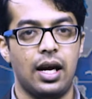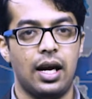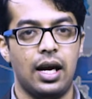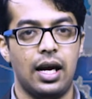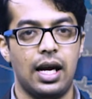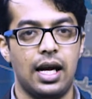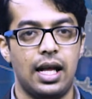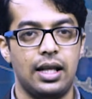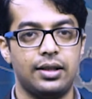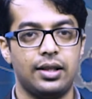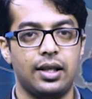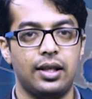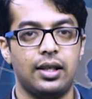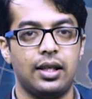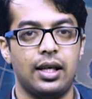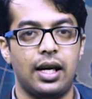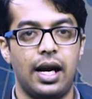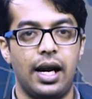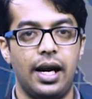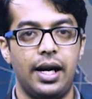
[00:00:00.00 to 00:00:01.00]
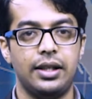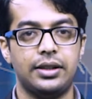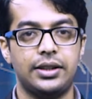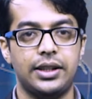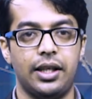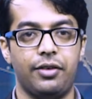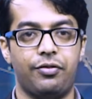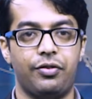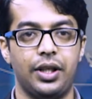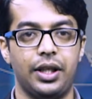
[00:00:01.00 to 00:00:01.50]
health and
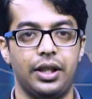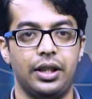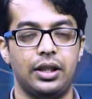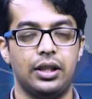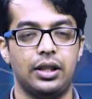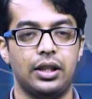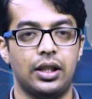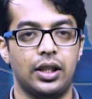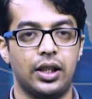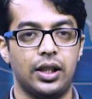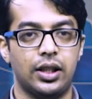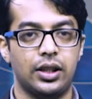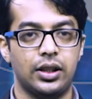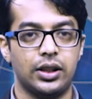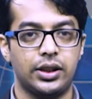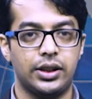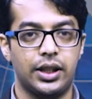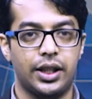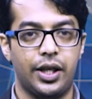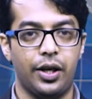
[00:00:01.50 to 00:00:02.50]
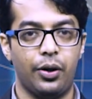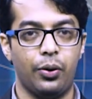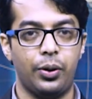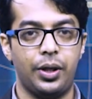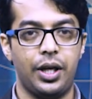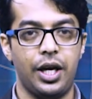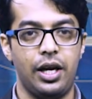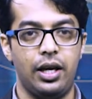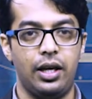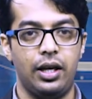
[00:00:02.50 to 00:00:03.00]
safety,
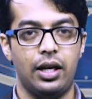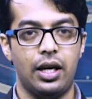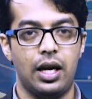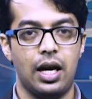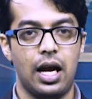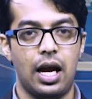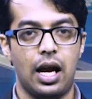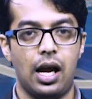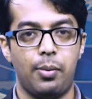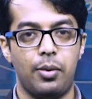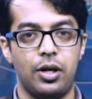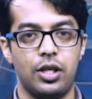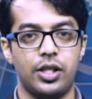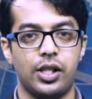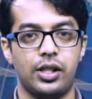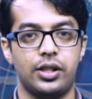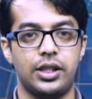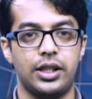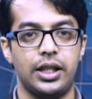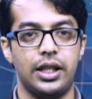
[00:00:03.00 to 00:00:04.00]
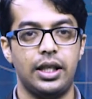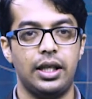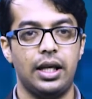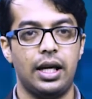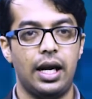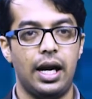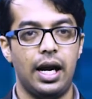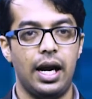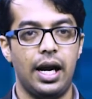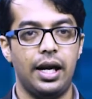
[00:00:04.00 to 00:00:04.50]
security, emergency,
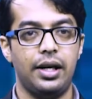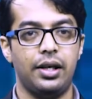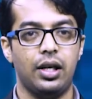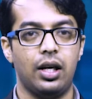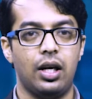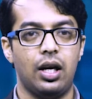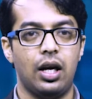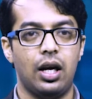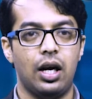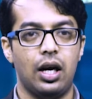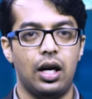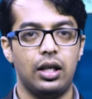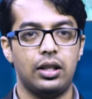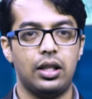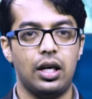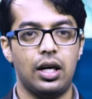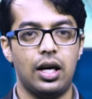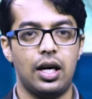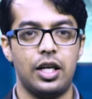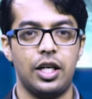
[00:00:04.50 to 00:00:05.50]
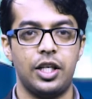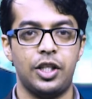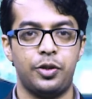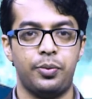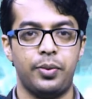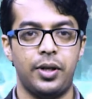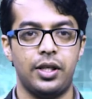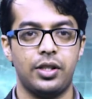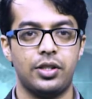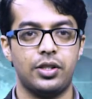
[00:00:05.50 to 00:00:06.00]
and other
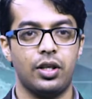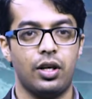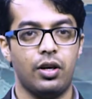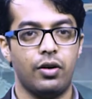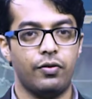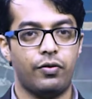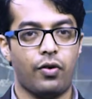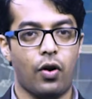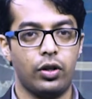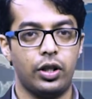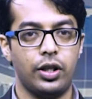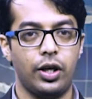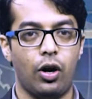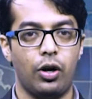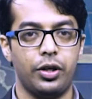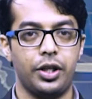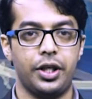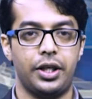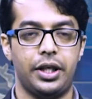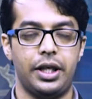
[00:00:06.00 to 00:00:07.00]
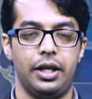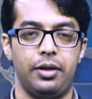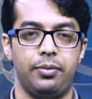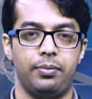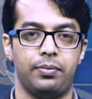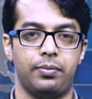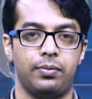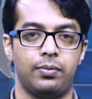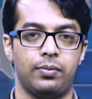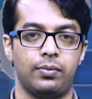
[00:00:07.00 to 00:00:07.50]
arrangements for the audit
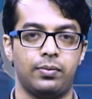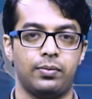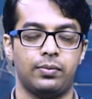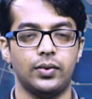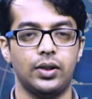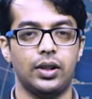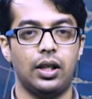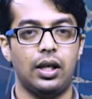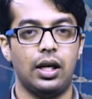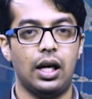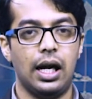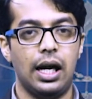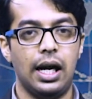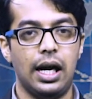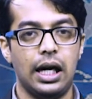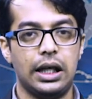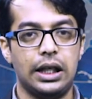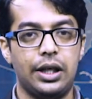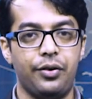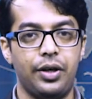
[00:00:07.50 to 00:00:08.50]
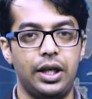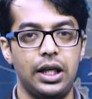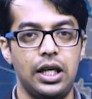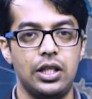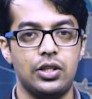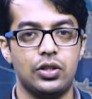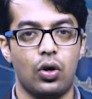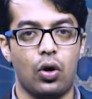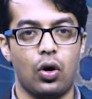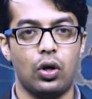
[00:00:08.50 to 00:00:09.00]
team,
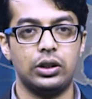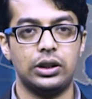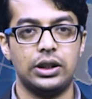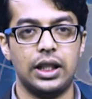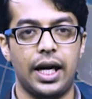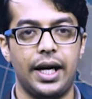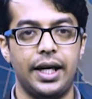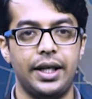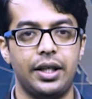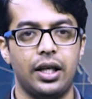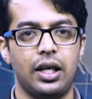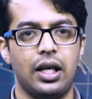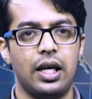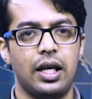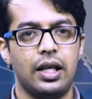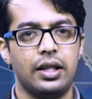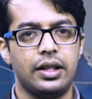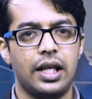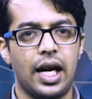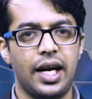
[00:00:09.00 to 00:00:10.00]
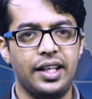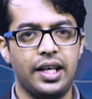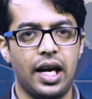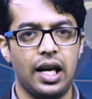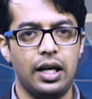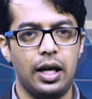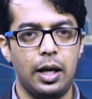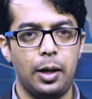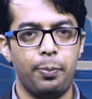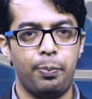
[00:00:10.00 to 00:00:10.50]
activities on site that
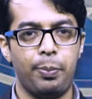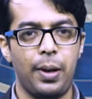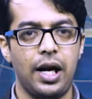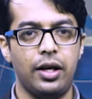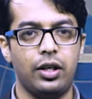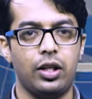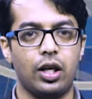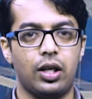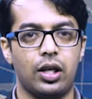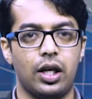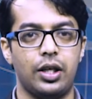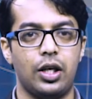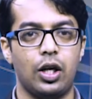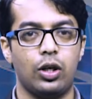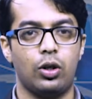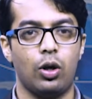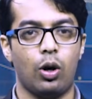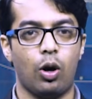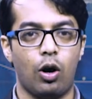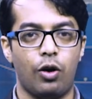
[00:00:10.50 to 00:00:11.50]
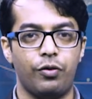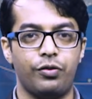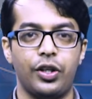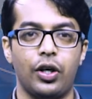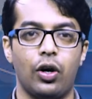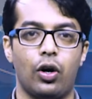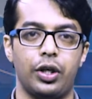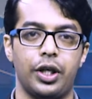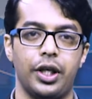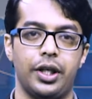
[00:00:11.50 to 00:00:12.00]
can impact the conduct of the
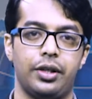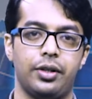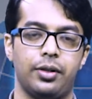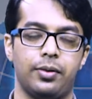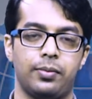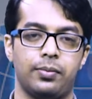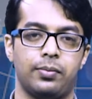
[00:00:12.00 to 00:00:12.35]
audit.